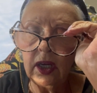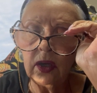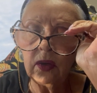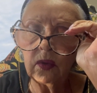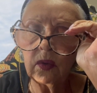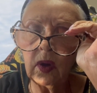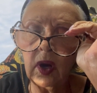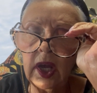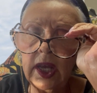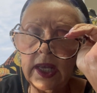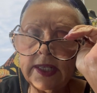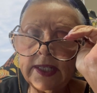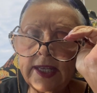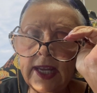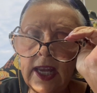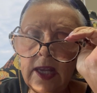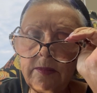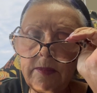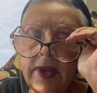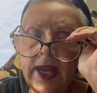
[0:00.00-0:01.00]

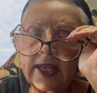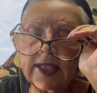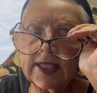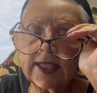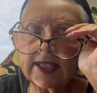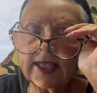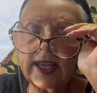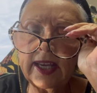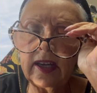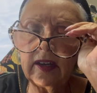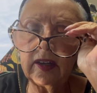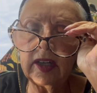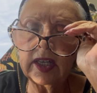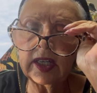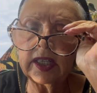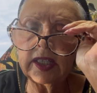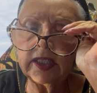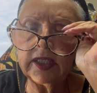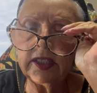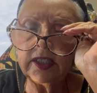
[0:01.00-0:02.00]
Grande Mascara
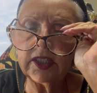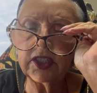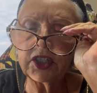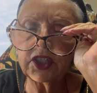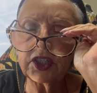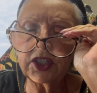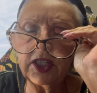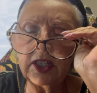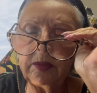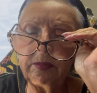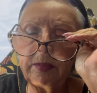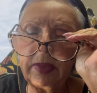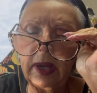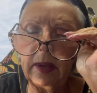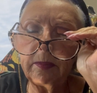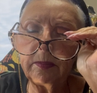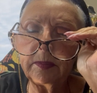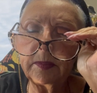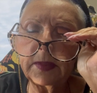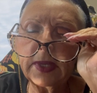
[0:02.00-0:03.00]
Conditioning
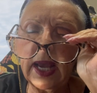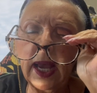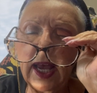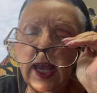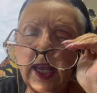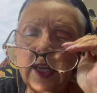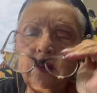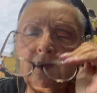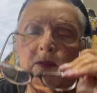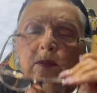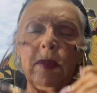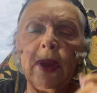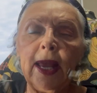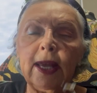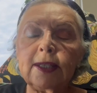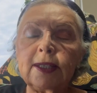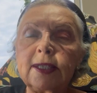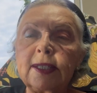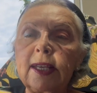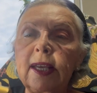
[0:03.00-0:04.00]
Peptide
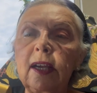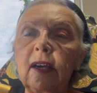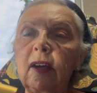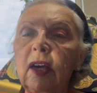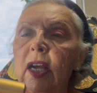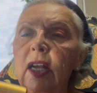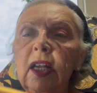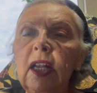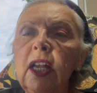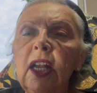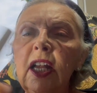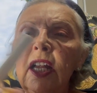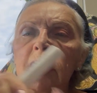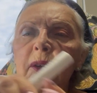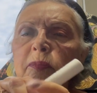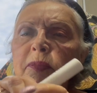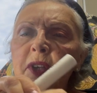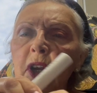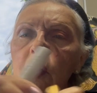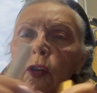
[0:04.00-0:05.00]
Mascara.
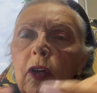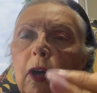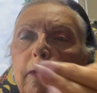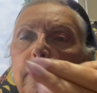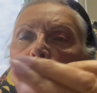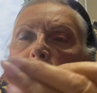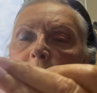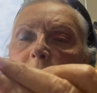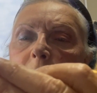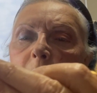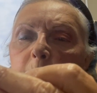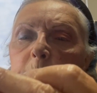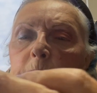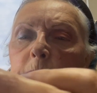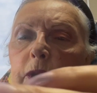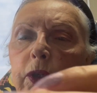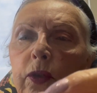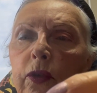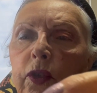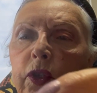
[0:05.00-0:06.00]
Don't go buy something
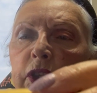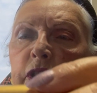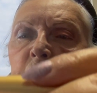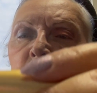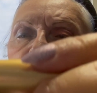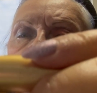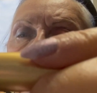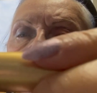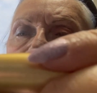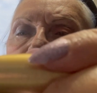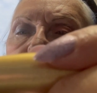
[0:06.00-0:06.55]
new. You don't have to